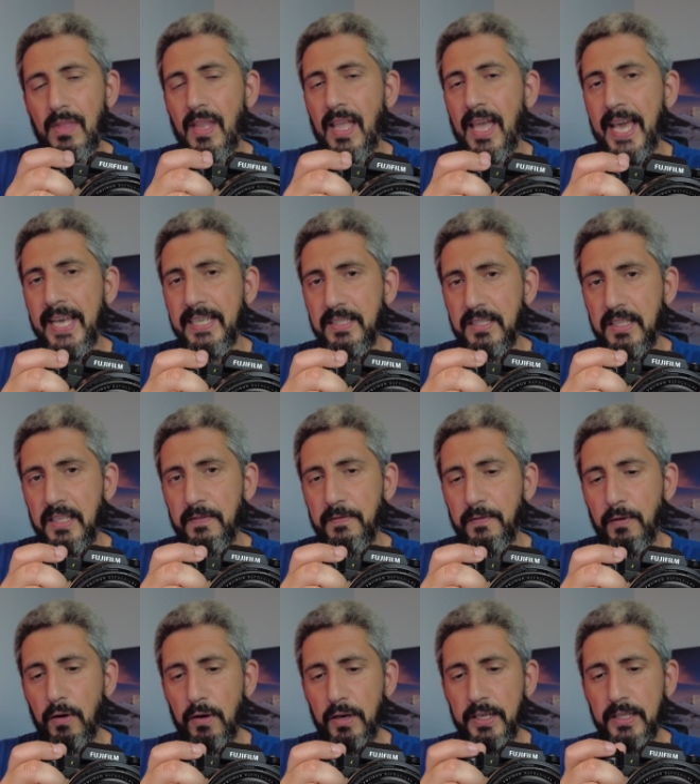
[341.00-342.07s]

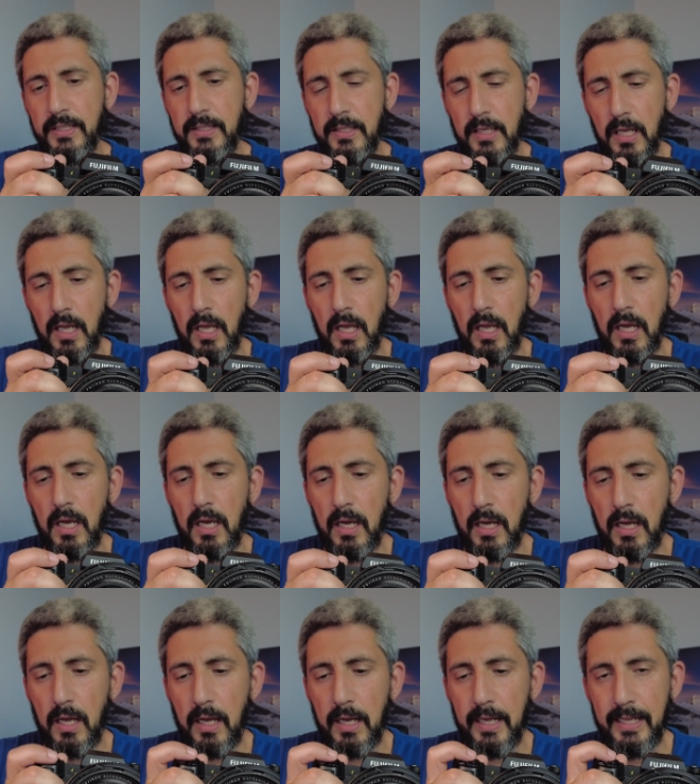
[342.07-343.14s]
XT4 is.
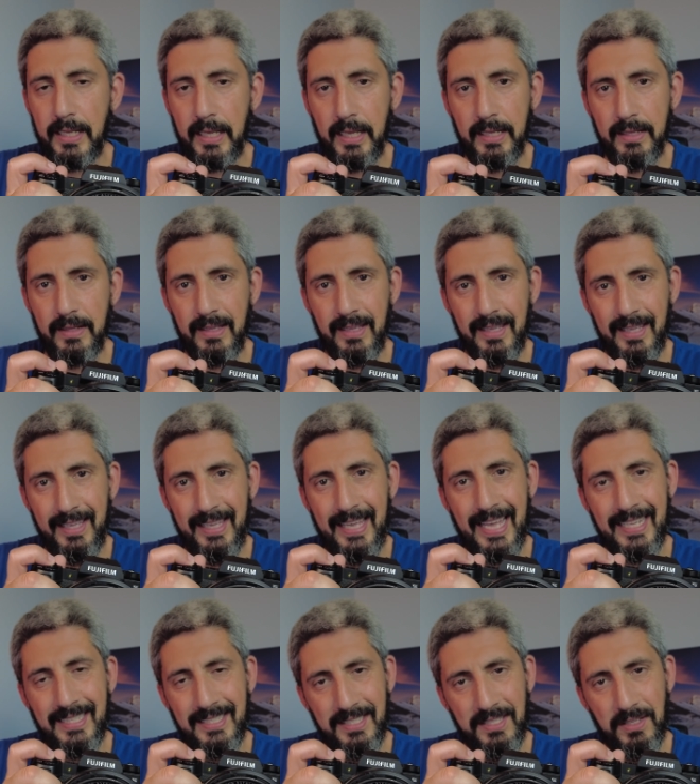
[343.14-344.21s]
It
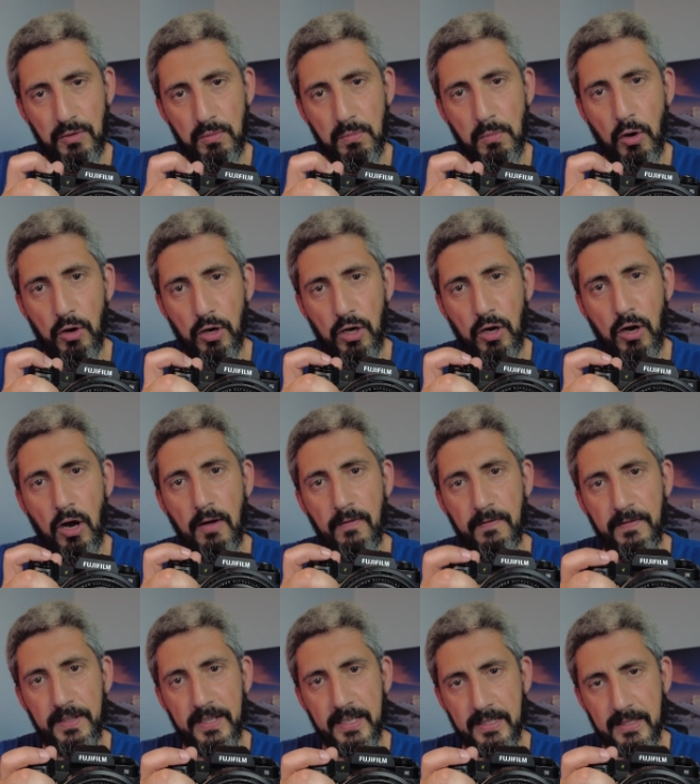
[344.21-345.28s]
gets you more
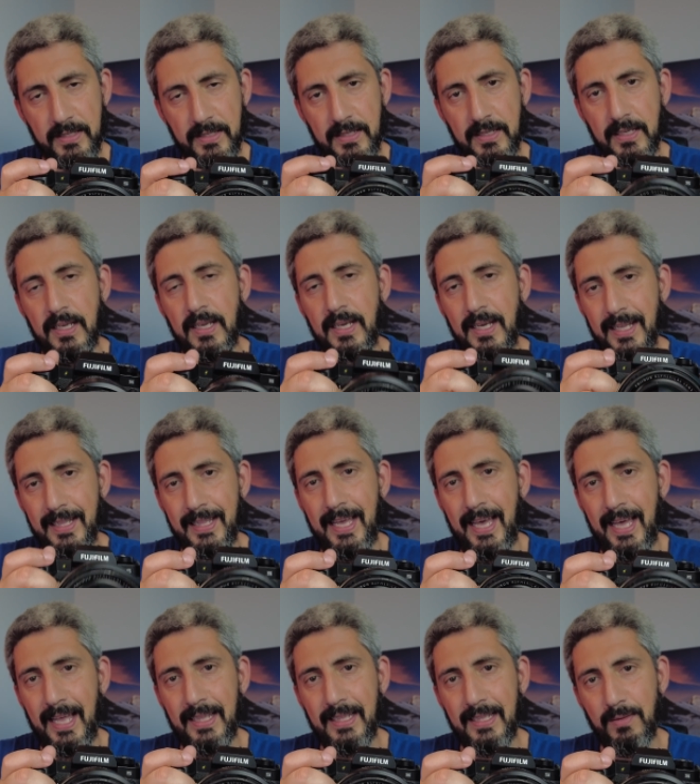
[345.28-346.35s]
confidence
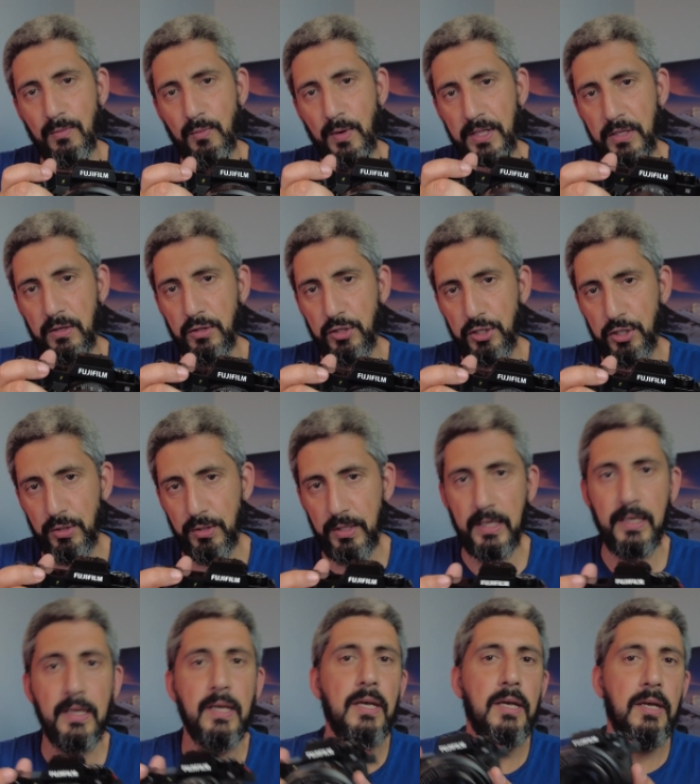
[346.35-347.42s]
that when you're
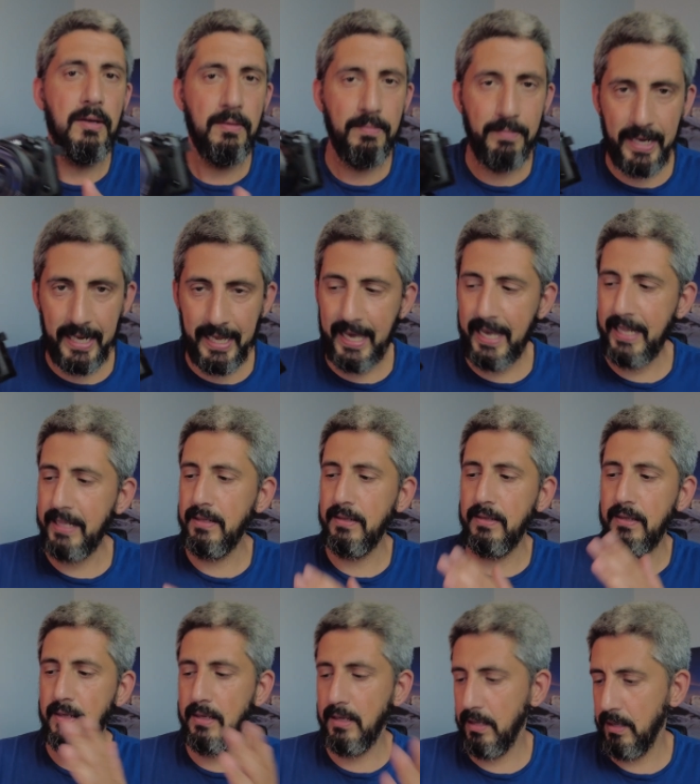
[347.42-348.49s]
shooting, but again,
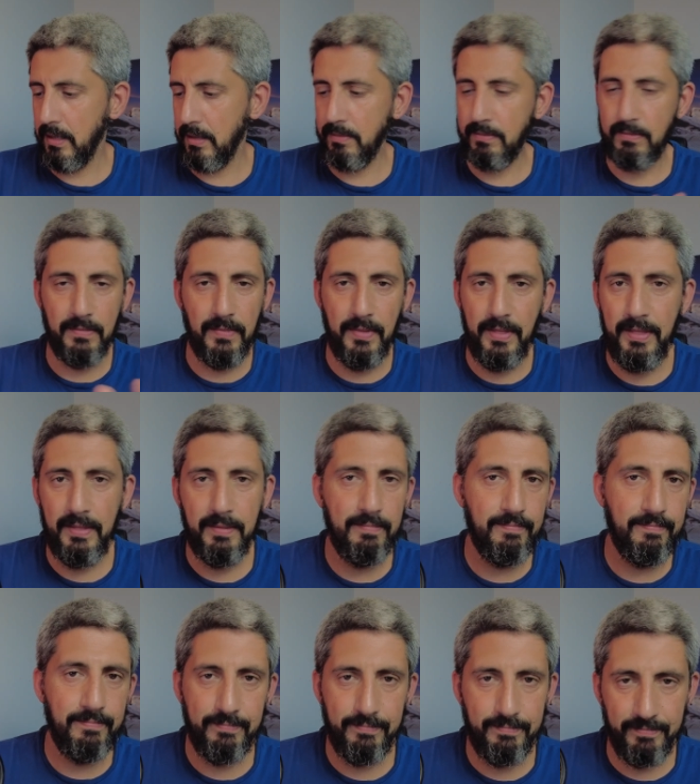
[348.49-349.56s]

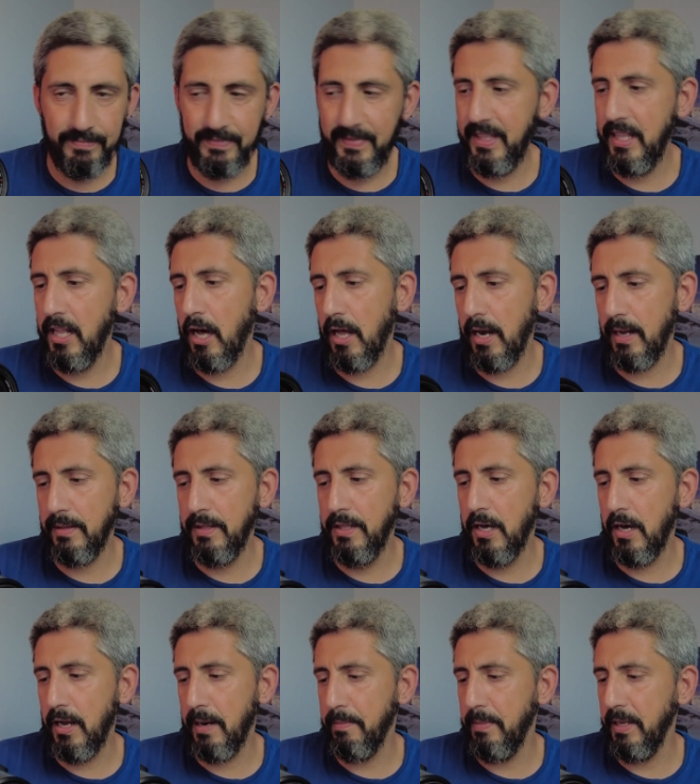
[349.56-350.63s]
not
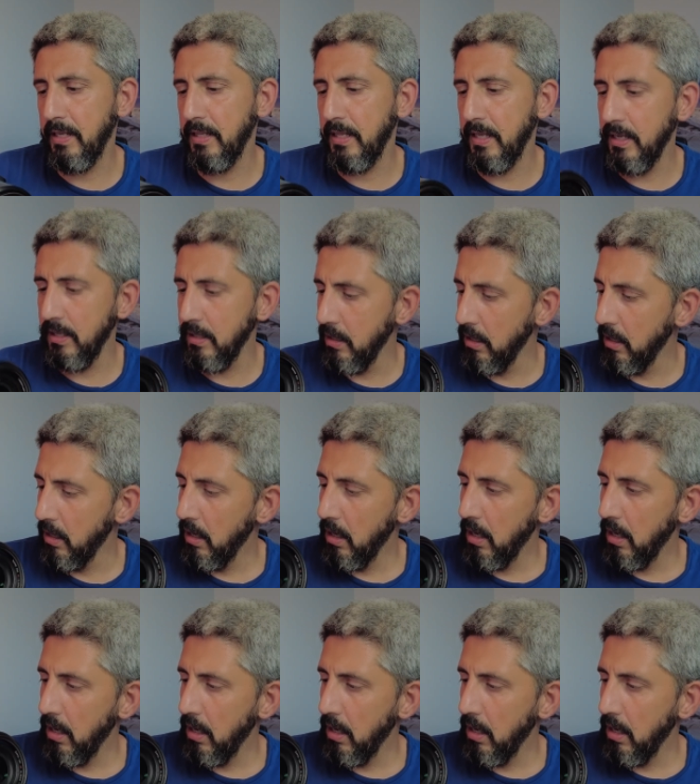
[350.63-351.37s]
a big deal.